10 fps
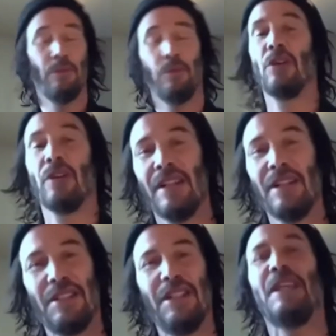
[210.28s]
And
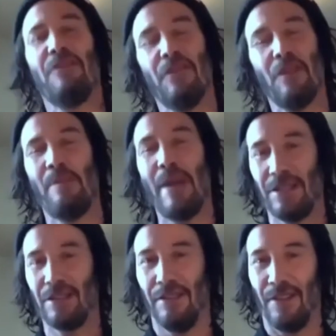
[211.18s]
seeking for the
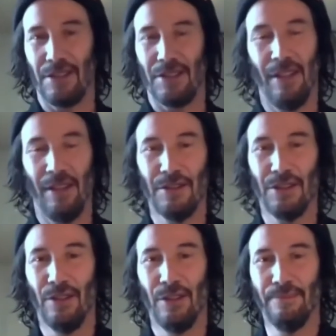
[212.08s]
best of ourselves.